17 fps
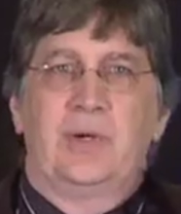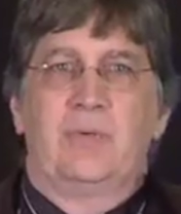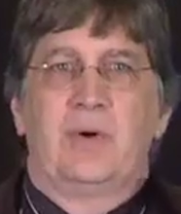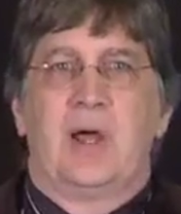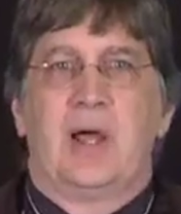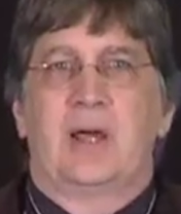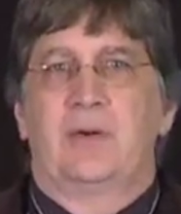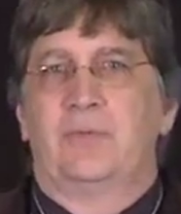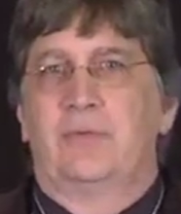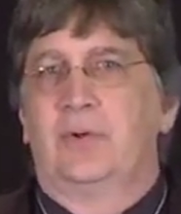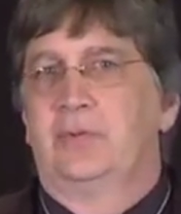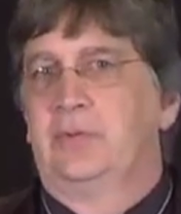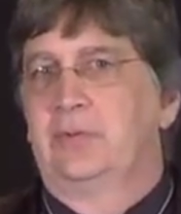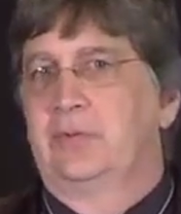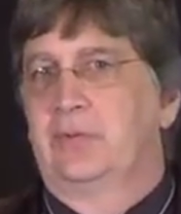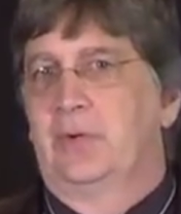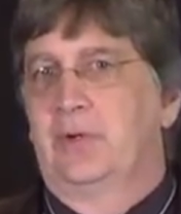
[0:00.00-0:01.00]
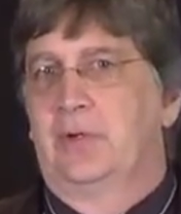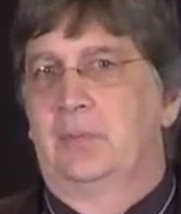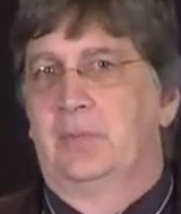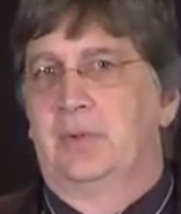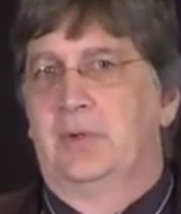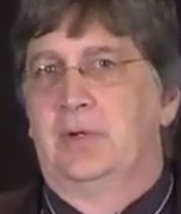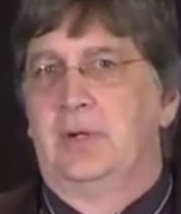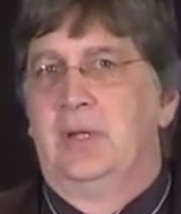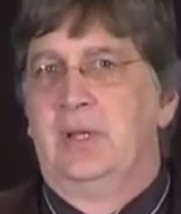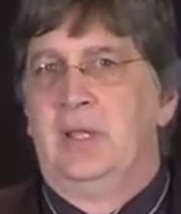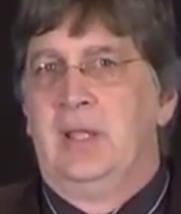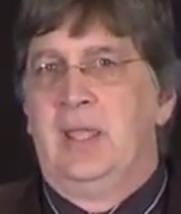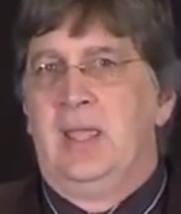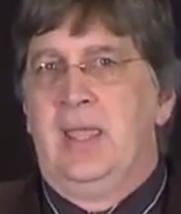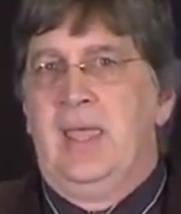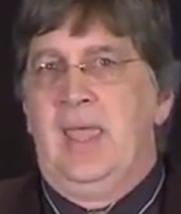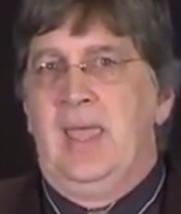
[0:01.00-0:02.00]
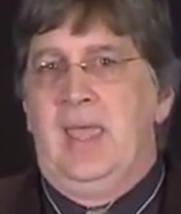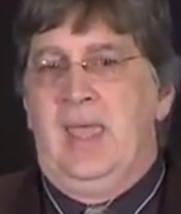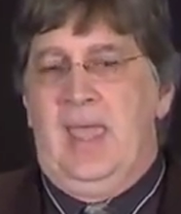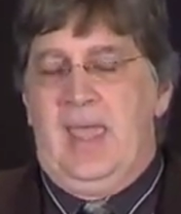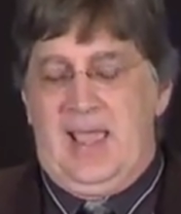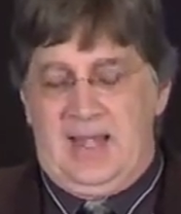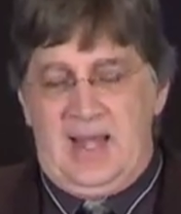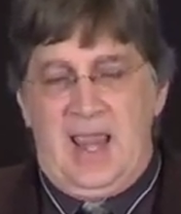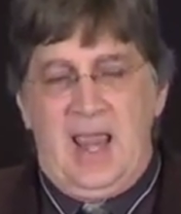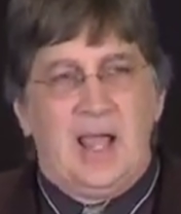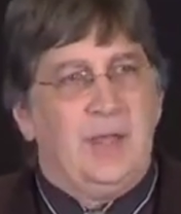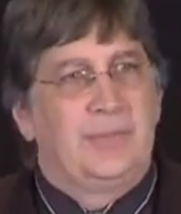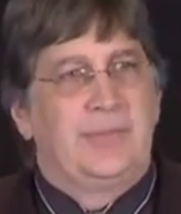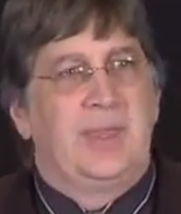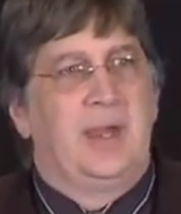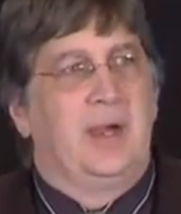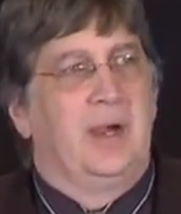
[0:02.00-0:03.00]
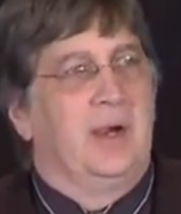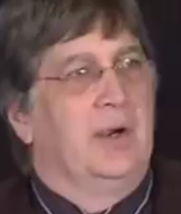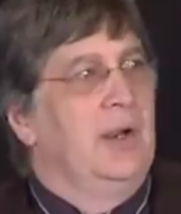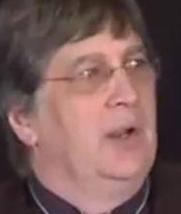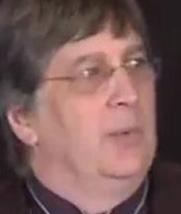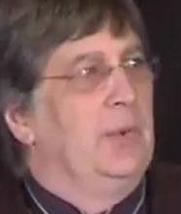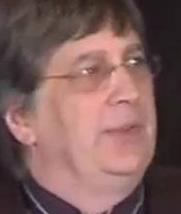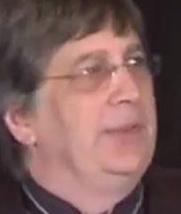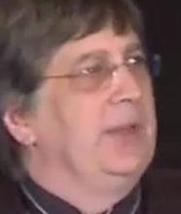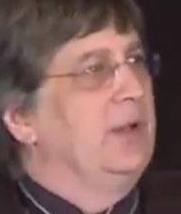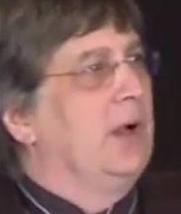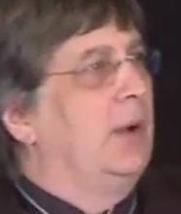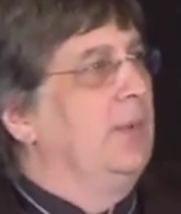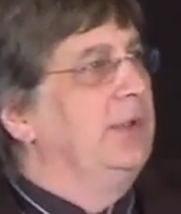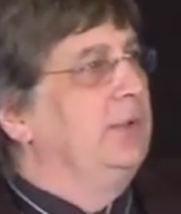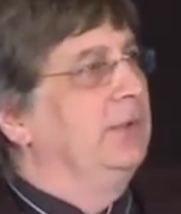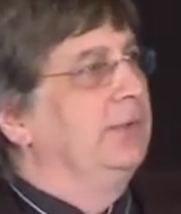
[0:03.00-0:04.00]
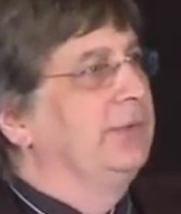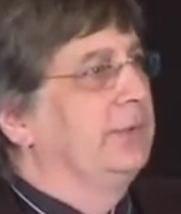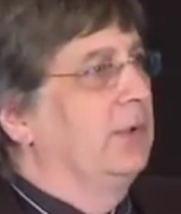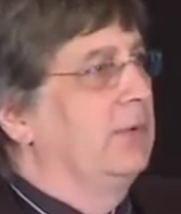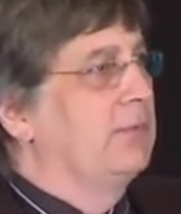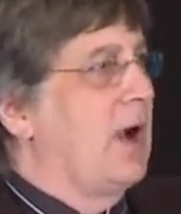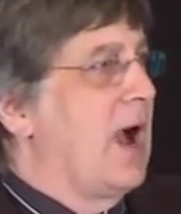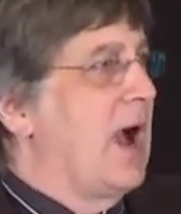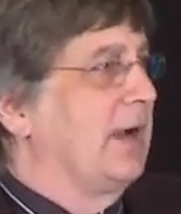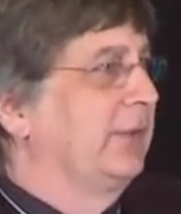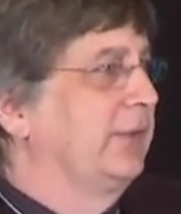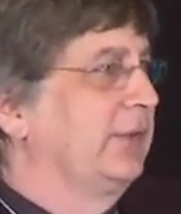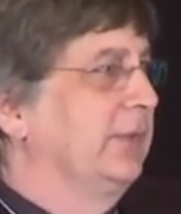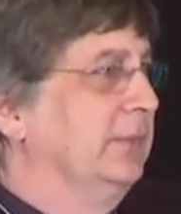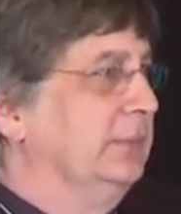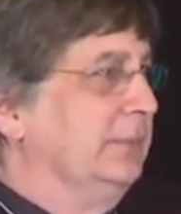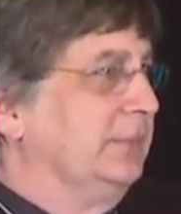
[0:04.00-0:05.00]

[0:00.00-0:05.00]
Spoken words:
a rock versus throwing a bird. And in healthcare, we think all we do is throw rocks.